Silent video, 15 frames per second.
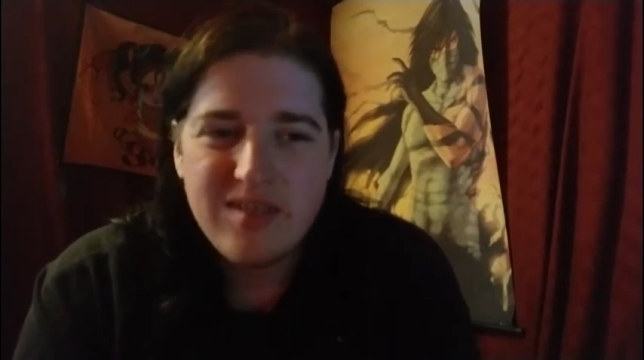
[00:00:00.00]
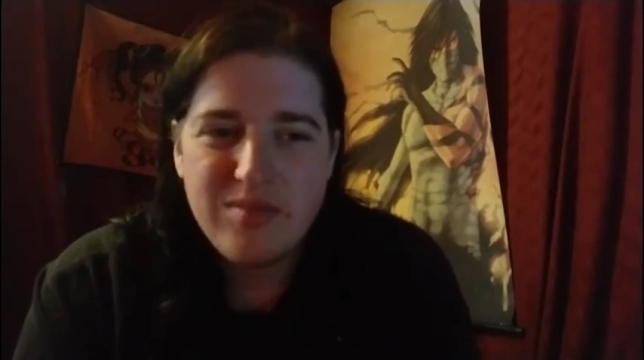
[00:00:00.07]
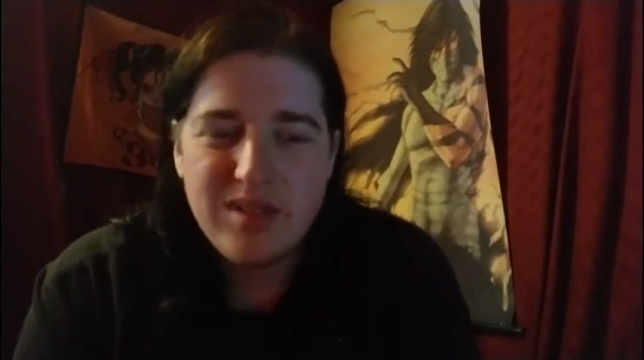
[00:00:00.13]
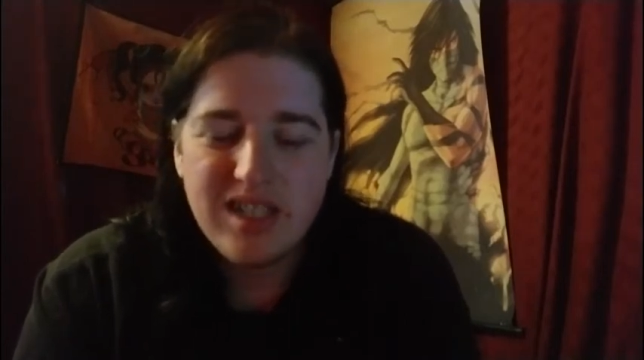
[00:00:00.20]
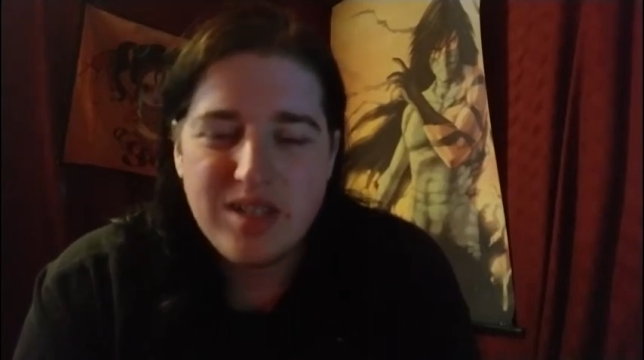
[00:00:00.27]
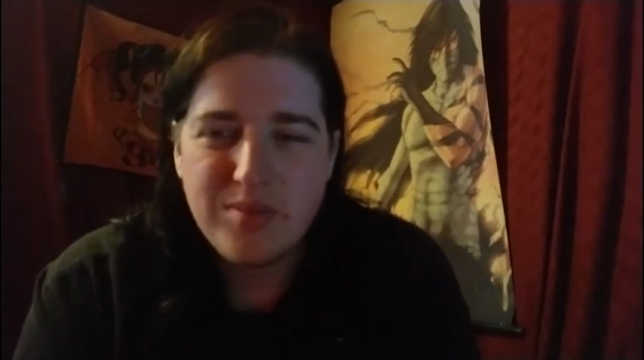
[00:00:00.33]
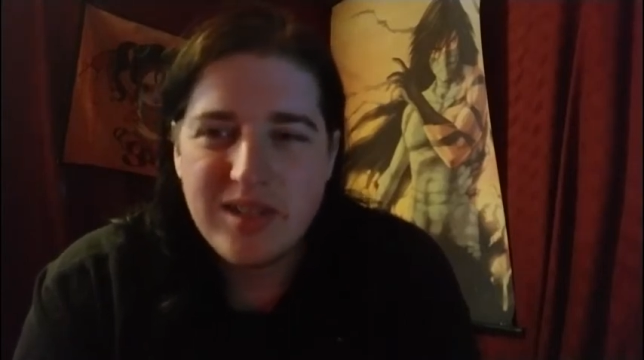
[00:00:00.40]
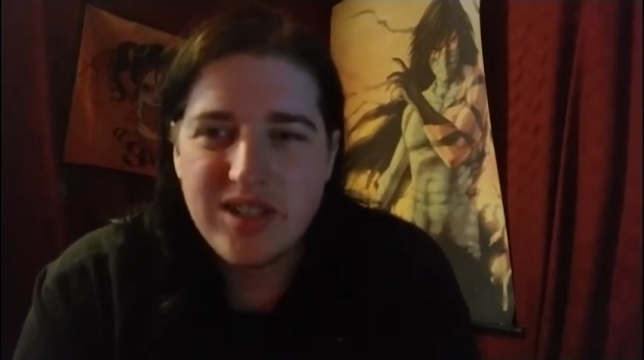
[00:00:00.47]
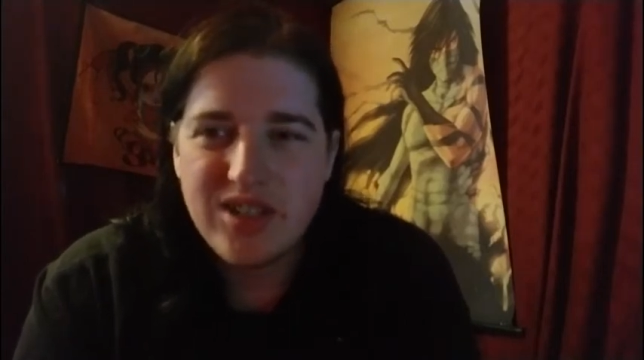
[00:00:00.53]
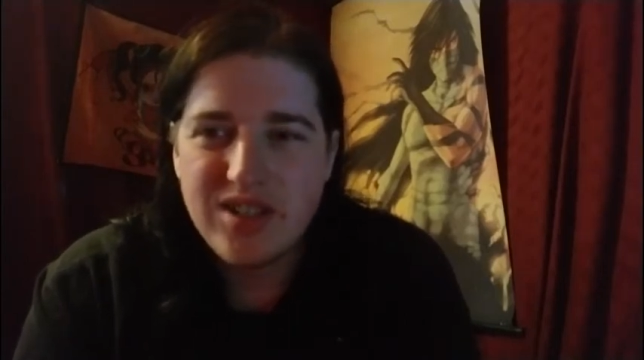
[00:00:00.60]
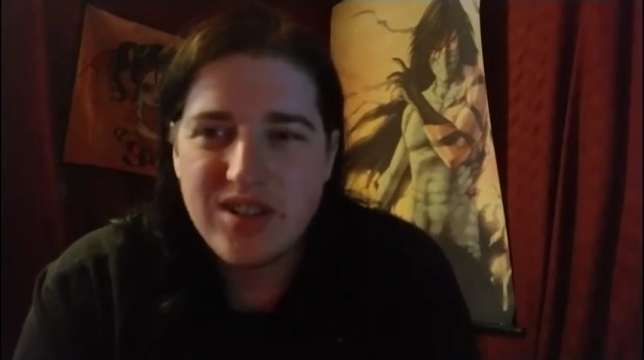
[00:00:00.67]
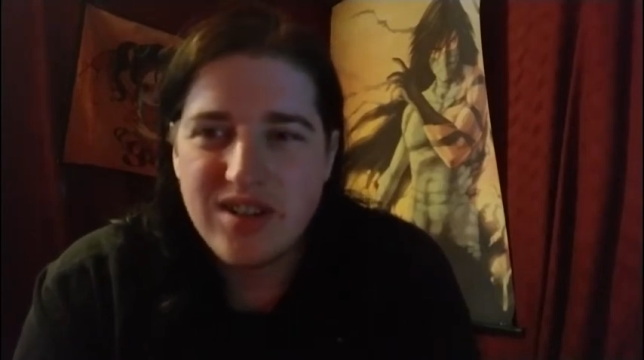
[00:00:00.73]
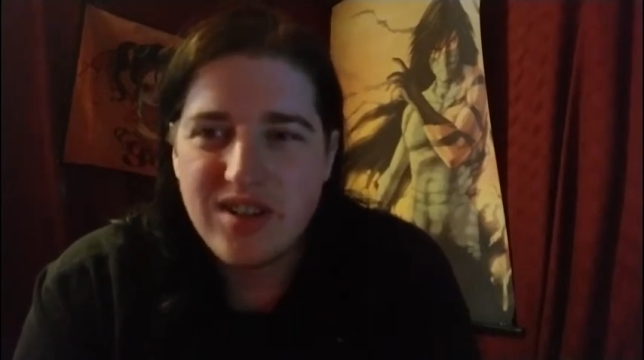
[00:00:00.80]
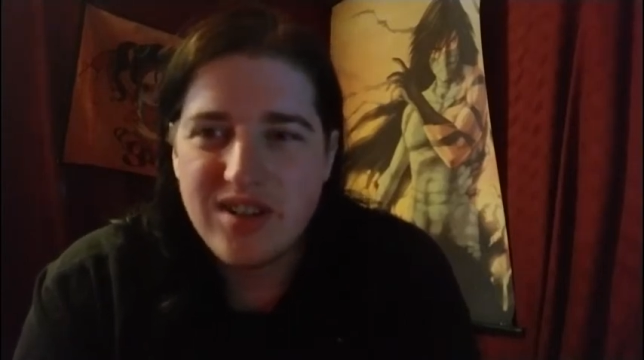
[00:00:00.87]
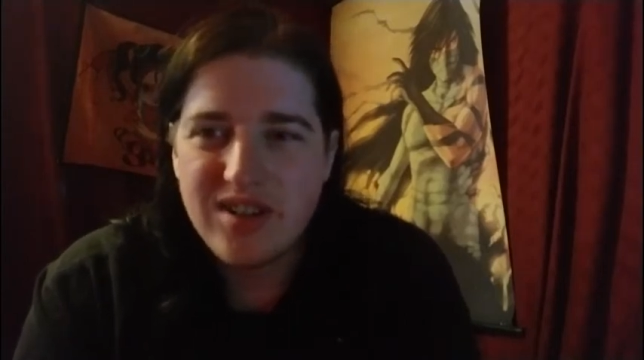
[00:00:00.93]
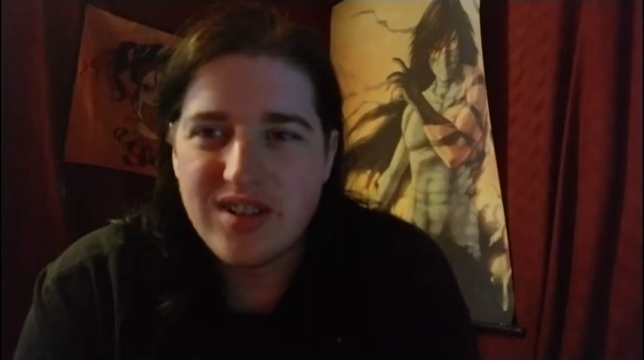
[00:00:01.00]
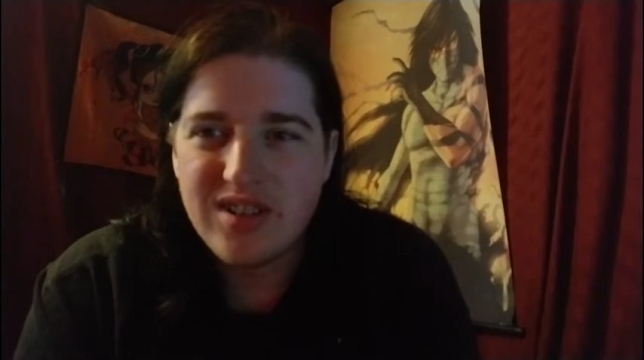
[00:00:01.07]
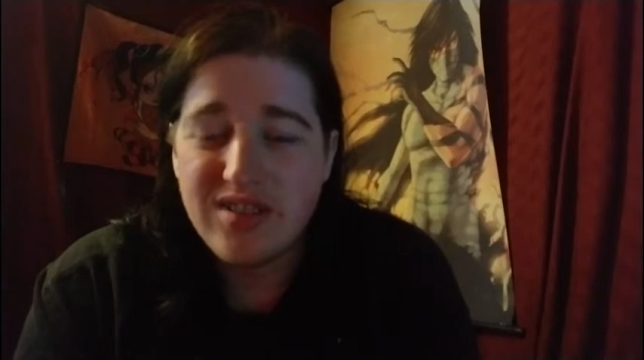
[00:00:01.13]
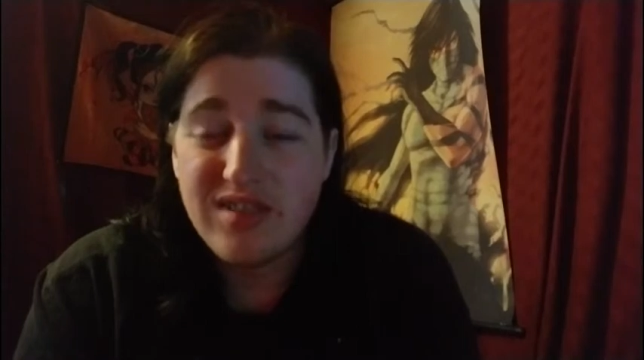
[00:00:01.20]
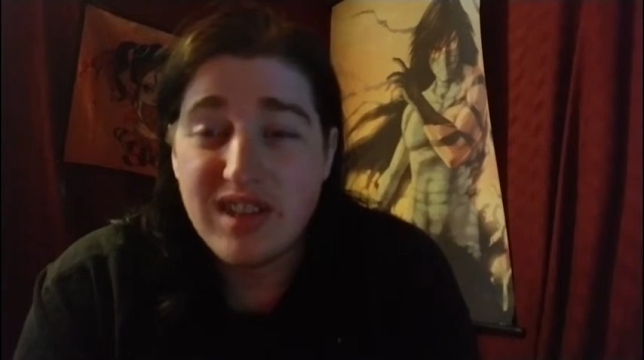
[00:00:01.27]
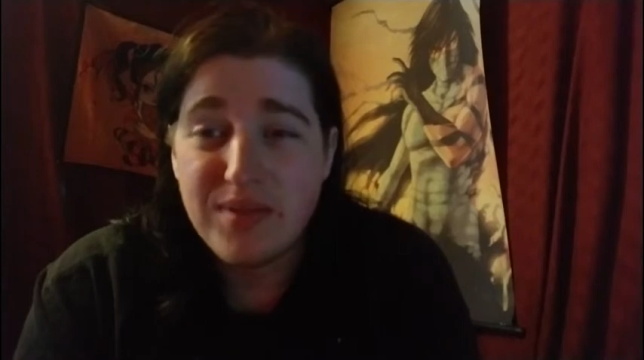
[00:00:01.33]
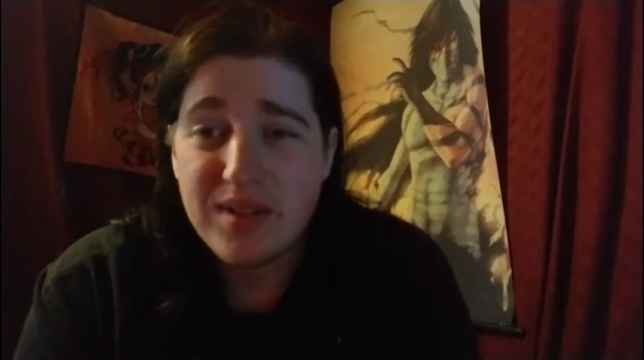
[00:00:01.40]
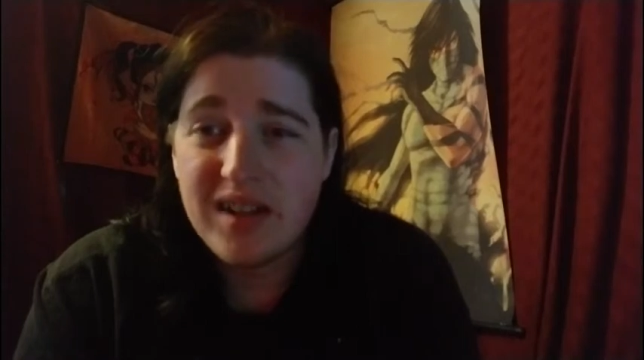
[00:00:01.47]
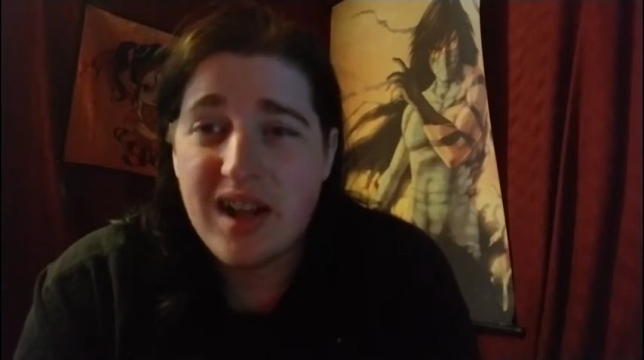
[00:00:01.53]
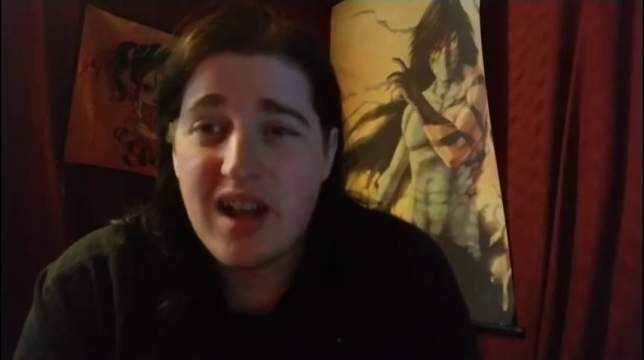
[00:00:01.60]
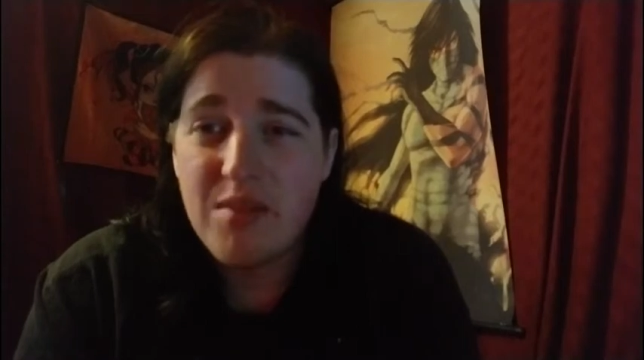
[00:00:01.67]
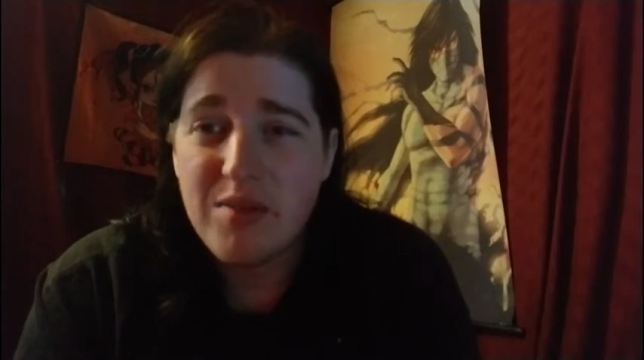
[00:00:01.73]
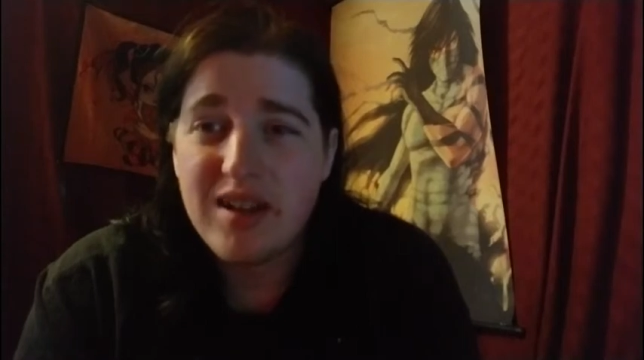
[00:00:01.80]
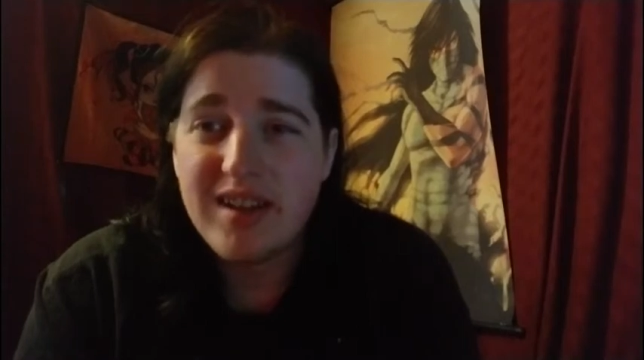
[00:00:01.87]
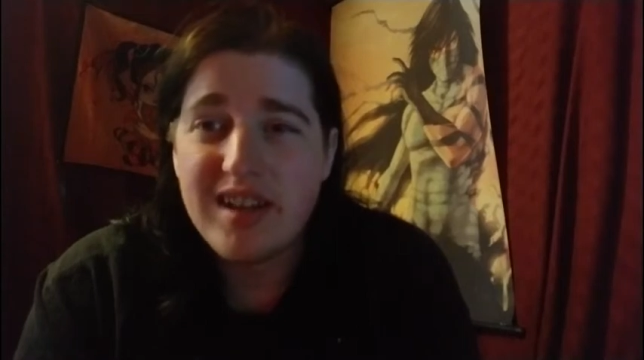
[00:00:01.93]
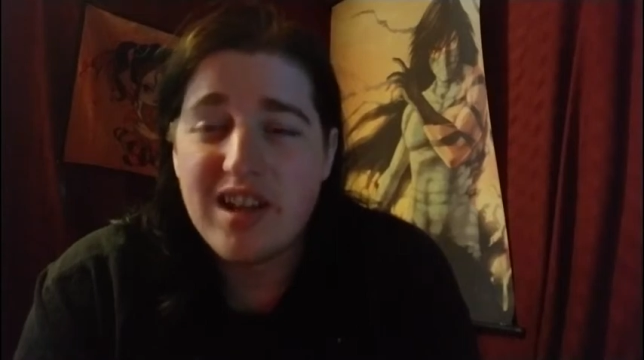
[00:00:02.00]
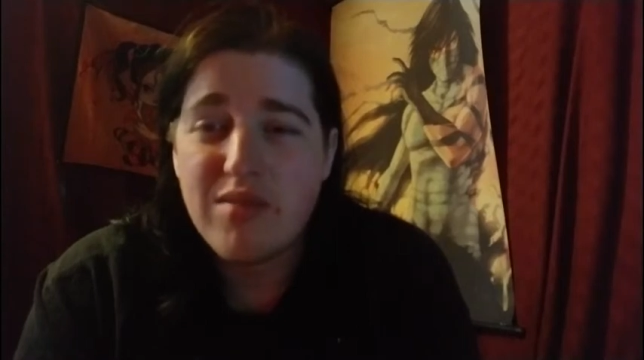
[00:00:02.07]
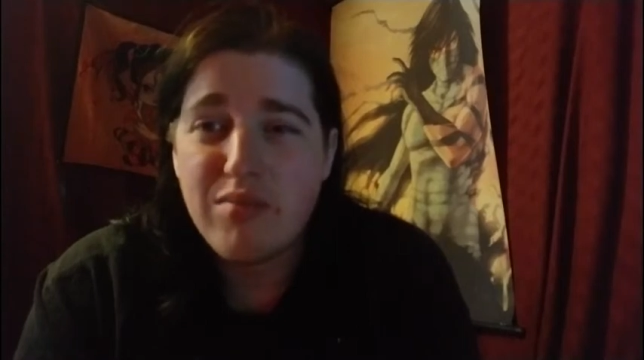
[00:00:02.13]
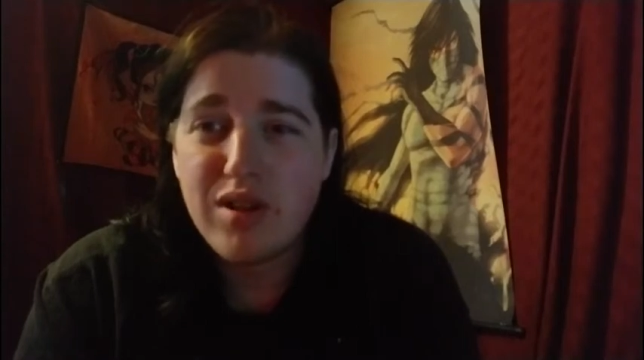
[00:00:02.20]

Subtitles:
please be sure to leave a comment down